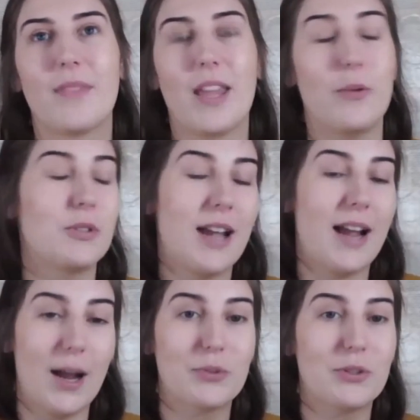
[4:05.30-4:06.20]
It was
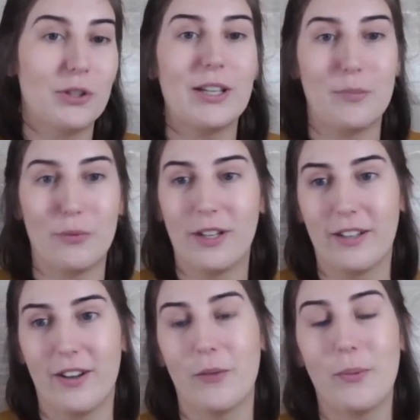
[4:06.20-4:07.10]
absolutely
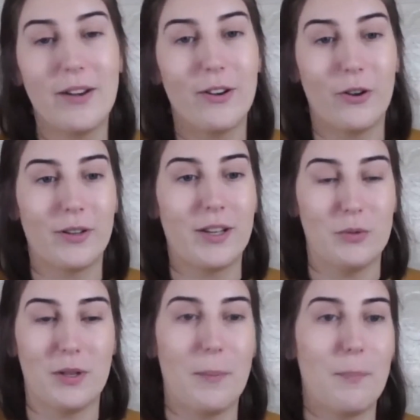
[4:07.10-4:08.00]
brilliant. I went along, it
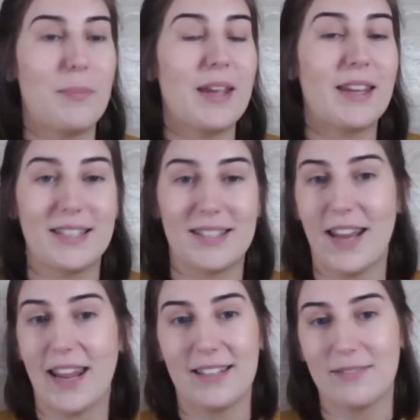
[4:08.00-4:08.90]
was a big
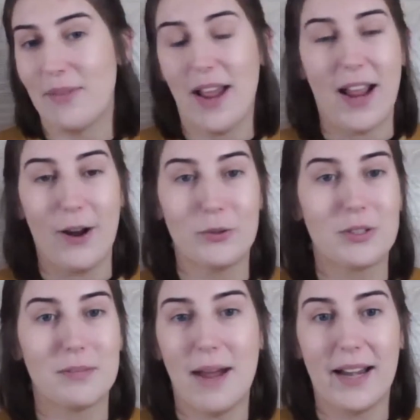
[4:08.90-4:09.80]
estate
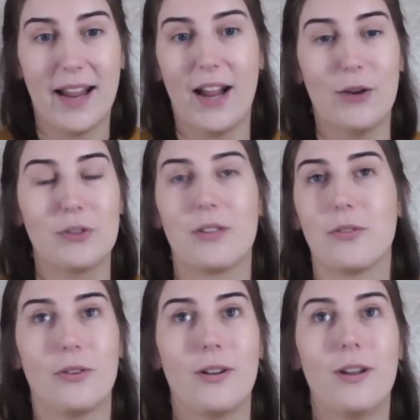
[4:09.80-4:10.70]
house, manor house. I
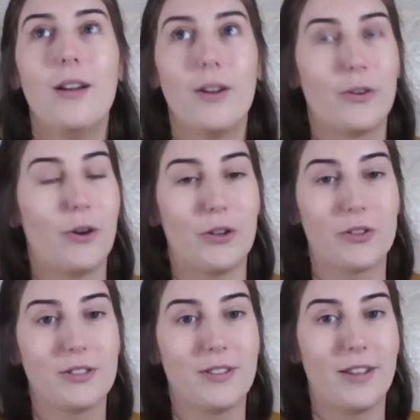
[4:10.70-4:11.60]
thought,
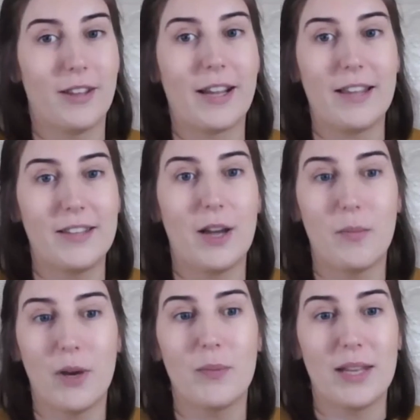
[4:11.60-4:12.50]
gosh, okay, I
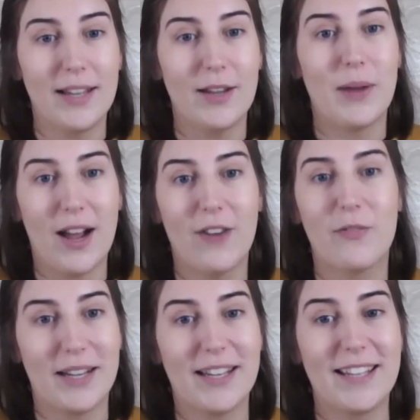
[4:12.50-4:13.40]
might be a little bit out
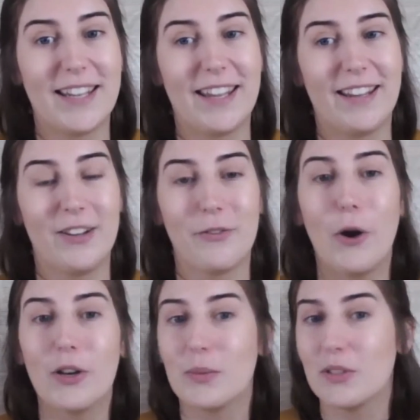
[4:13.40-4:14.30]
of my league here. I've
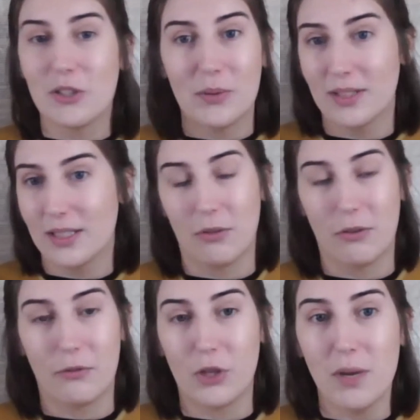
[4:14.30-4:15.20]
only been doing this for
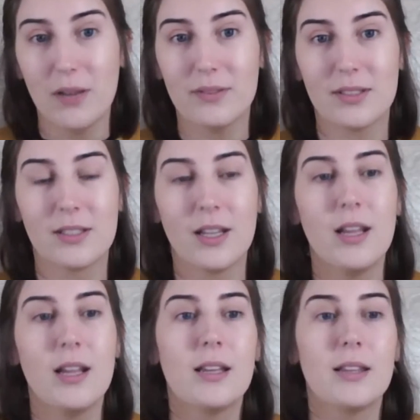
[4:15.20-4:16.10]
a few months.
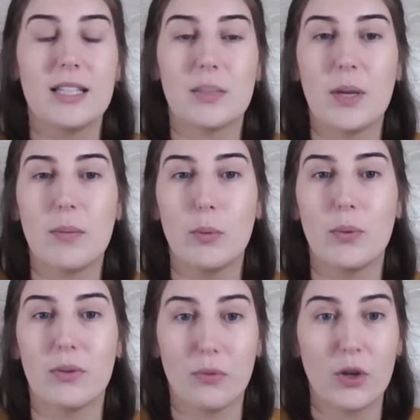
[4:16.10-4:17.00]
These are people
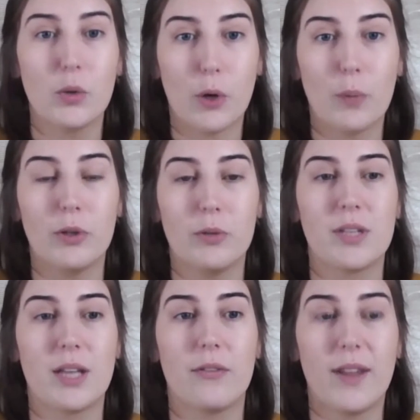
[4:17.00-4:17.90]
with real
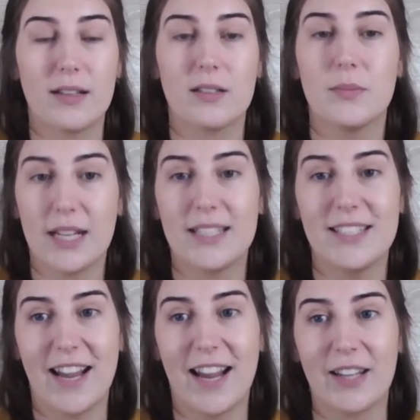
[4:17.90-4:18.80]
problems that affect them day to
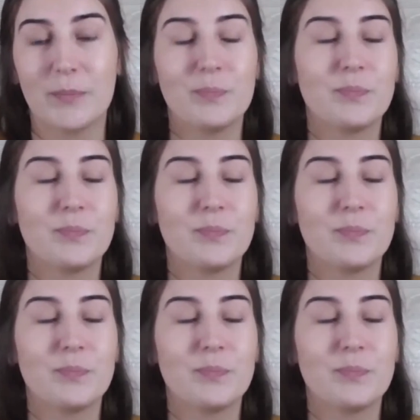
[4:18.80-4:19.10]
day.